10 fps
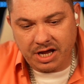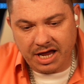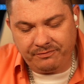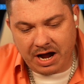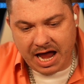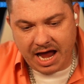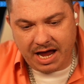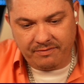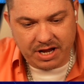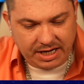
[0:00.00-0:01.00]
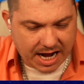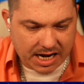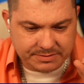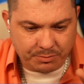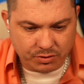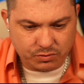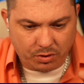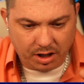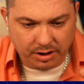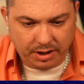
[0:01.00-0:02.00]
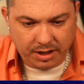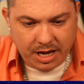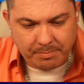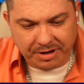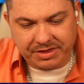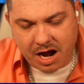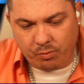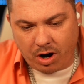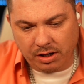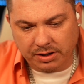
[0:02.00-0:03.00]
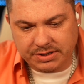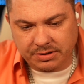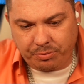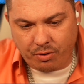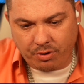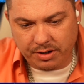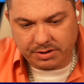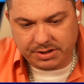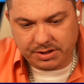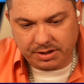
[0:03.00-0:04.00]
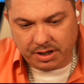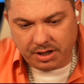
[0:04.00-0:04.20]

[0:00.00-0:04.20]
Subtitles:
If I have a Cosmos wallet, but that wallet supports